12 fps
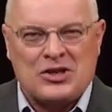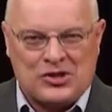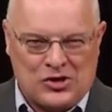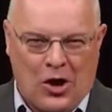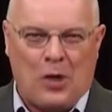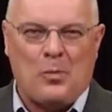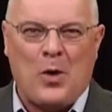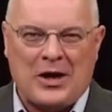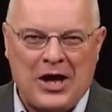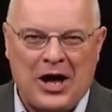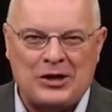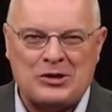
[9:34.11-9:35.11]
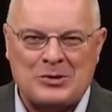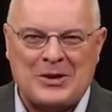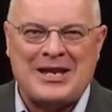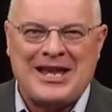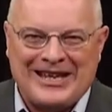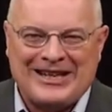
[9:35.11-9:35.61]
Psalm
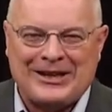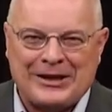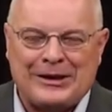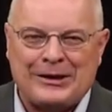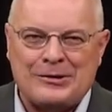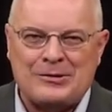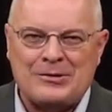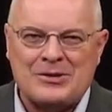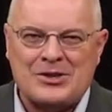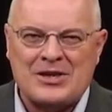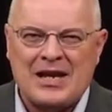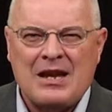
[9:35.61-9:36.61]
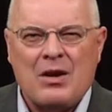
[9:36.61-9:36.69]
100 concludes.